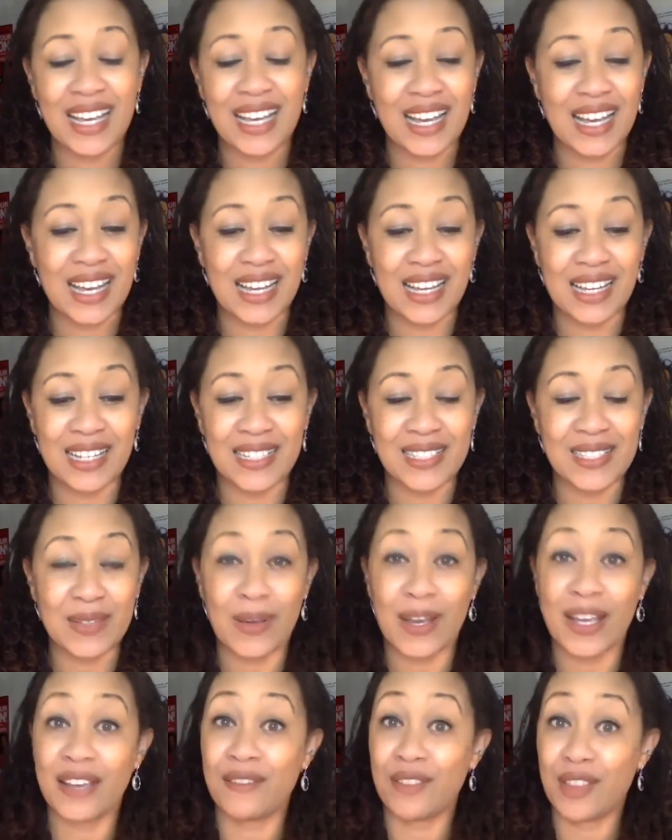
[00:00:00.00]
Uh, so
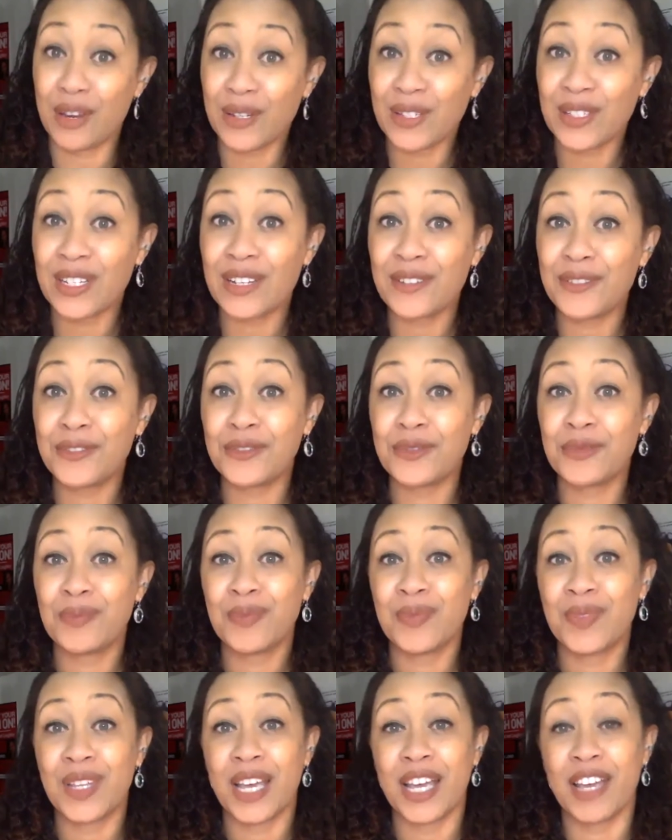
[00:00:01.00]
I have their stuff.
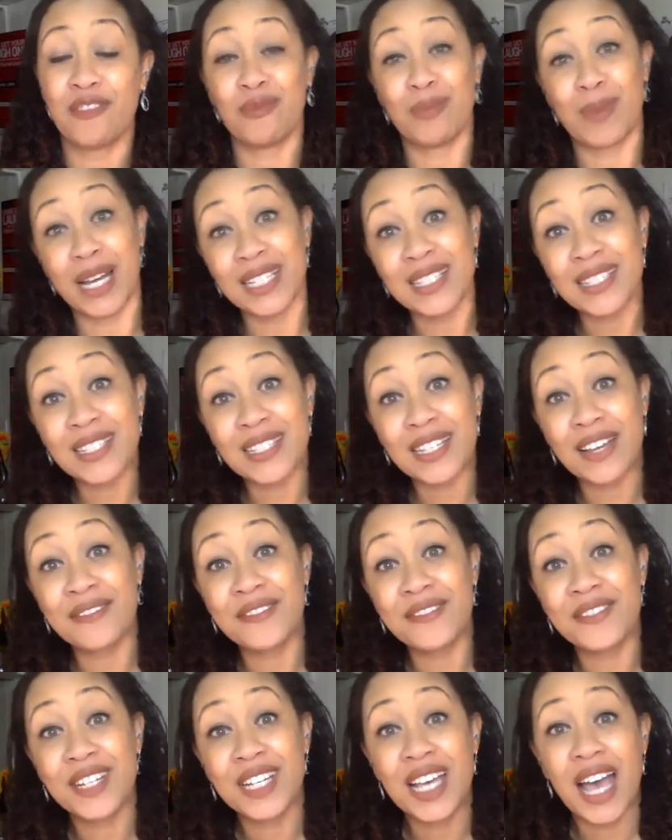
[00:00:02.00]
I have my stuff.
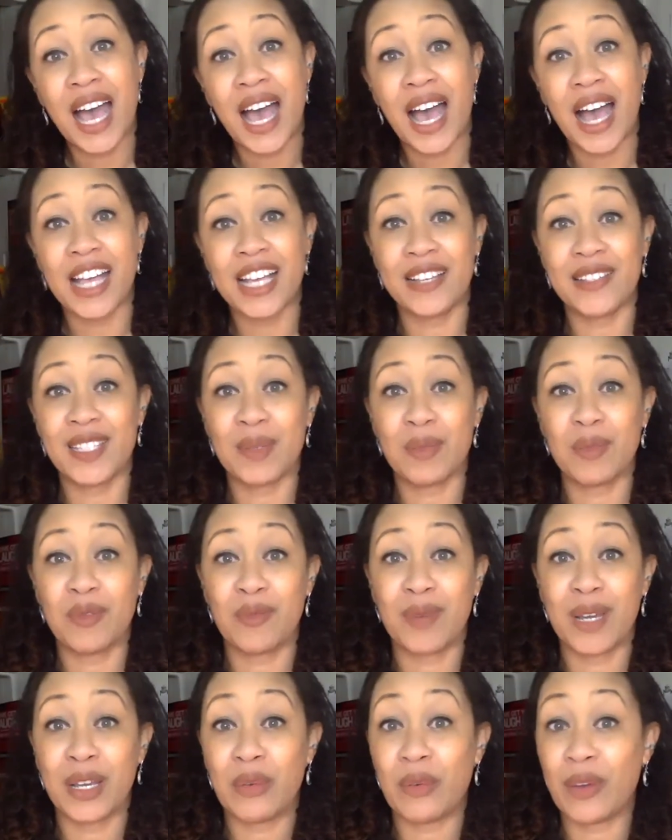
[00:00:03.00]
I have some of
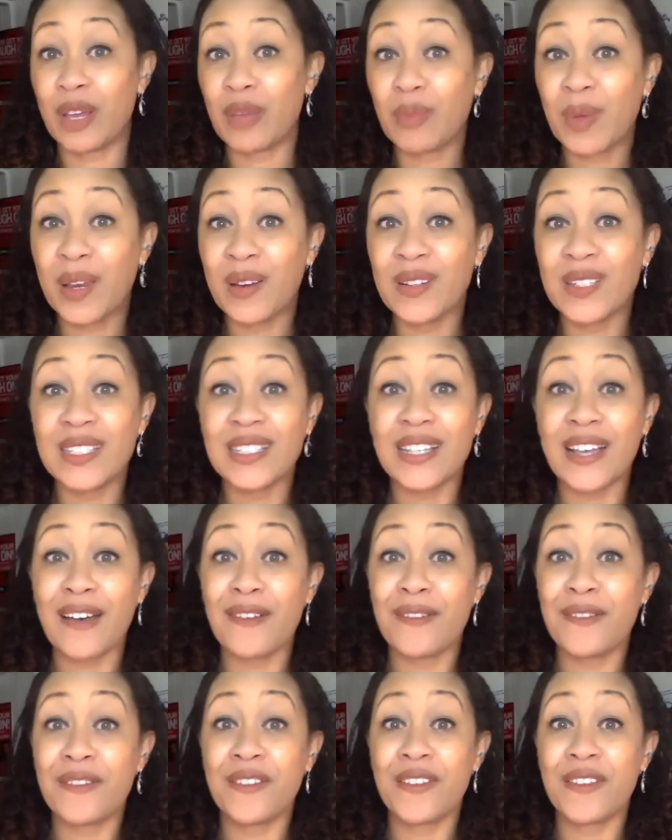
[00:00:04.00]
my grandparents'
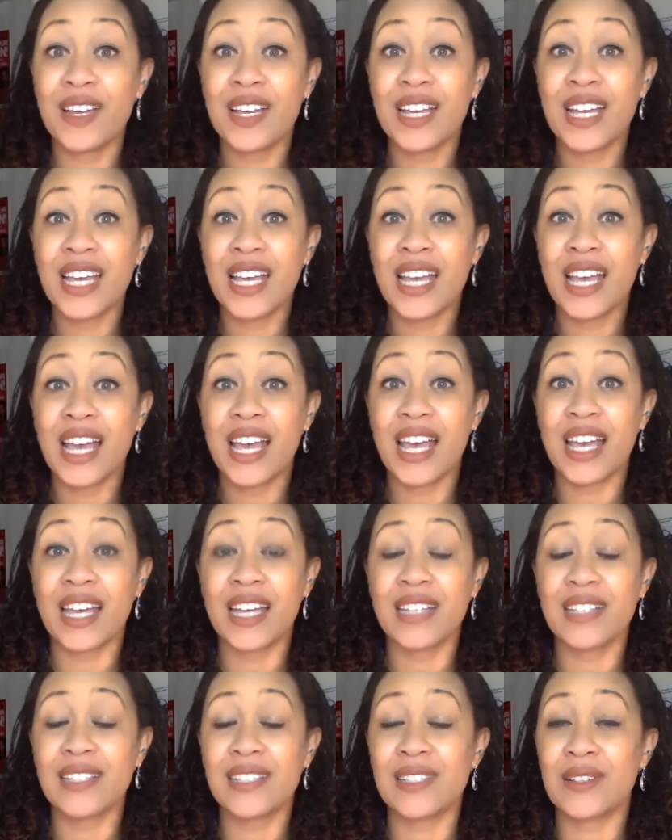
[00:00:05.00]
stuff.
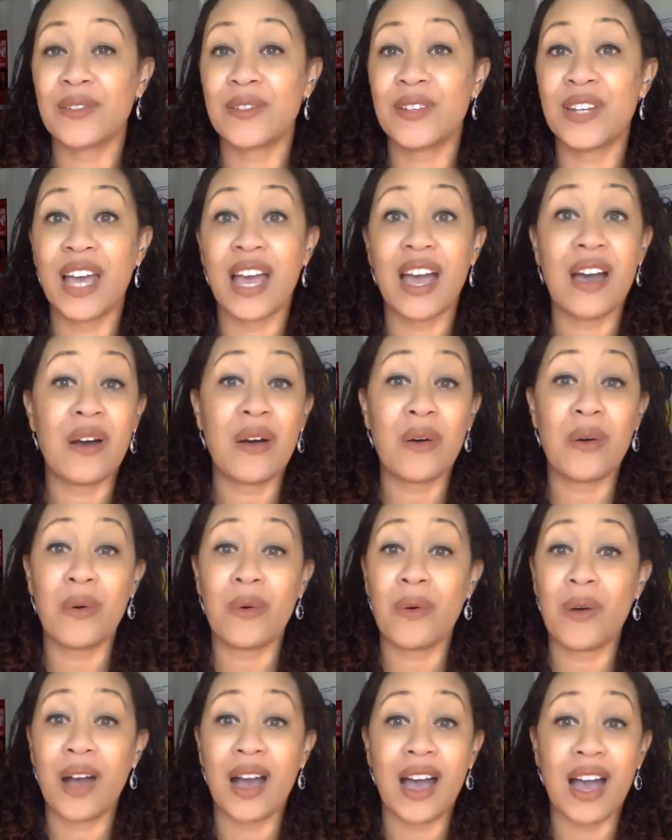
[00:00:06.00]
And so
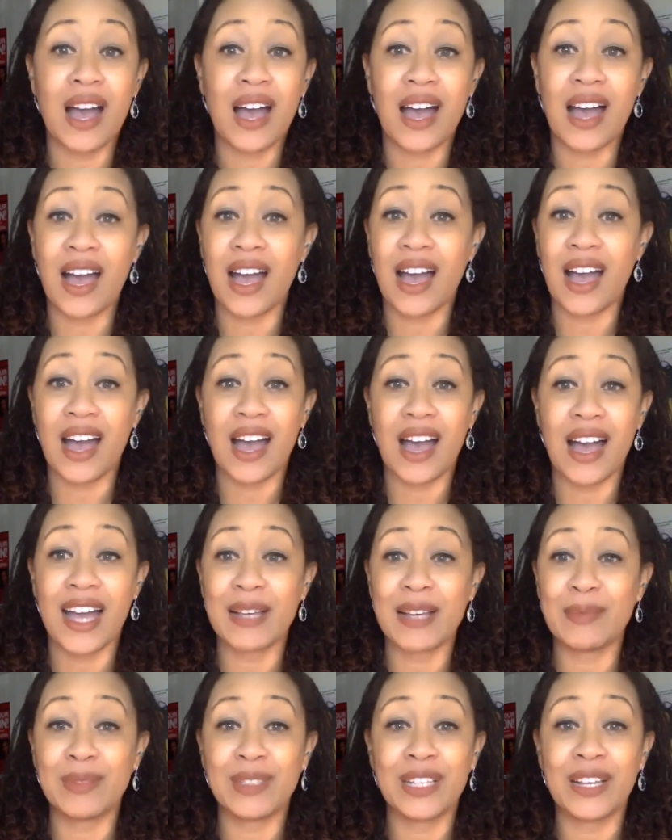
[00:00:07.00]
now
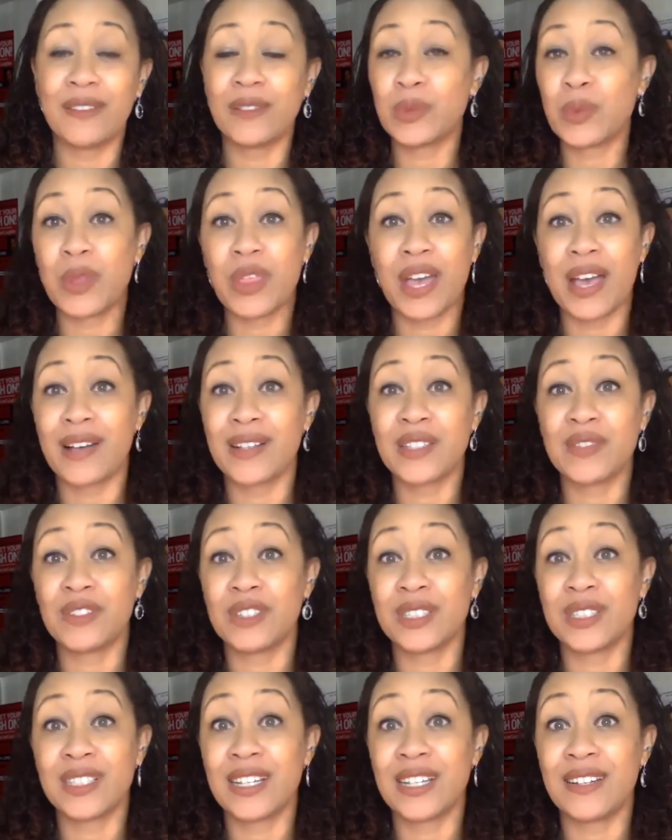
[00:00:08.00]
I'm left with a house full
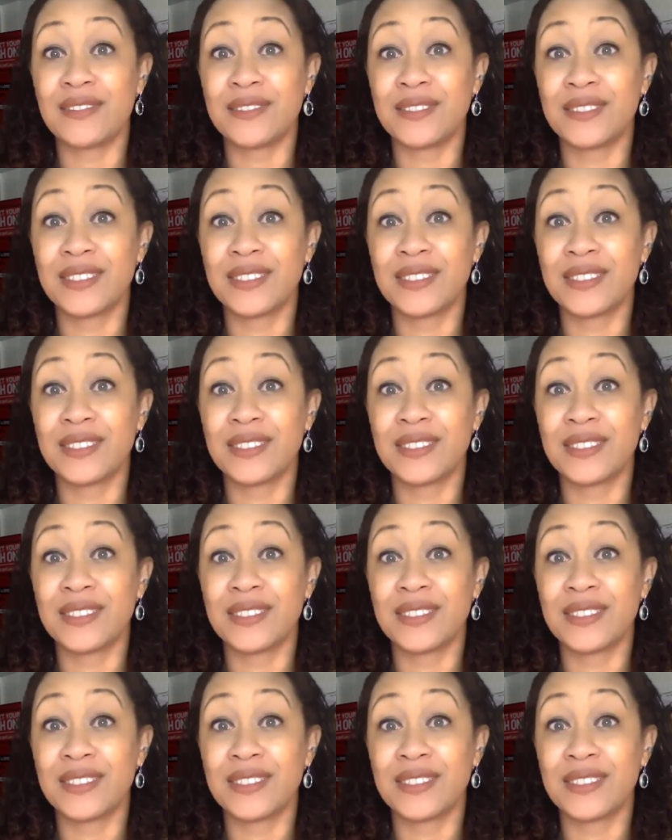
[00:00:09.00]
of stuff.